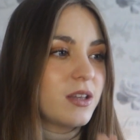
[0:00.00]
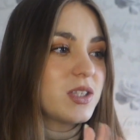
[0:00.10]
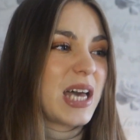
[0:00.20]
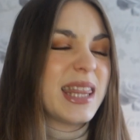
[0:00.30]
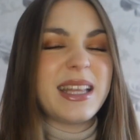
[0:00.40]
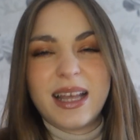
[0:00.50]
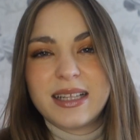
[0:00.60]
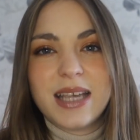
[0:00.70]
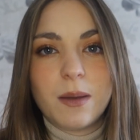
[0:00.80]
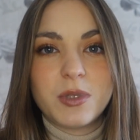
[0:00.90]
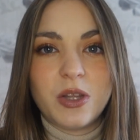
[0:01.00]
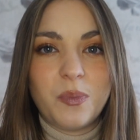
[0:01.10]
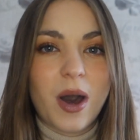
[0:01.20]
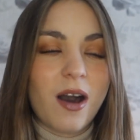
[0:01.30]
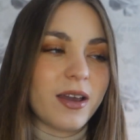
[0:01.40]
So I think that's an
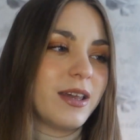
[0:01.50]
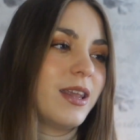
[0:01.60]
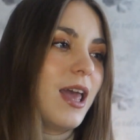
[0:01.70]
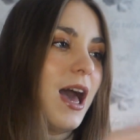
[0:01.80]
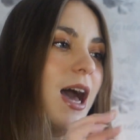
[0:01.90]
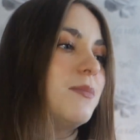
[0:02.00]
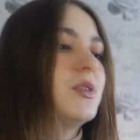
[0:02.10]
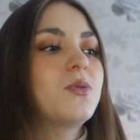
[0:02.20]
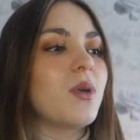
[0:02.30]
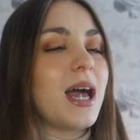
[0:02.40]
absolute bargain. I'm so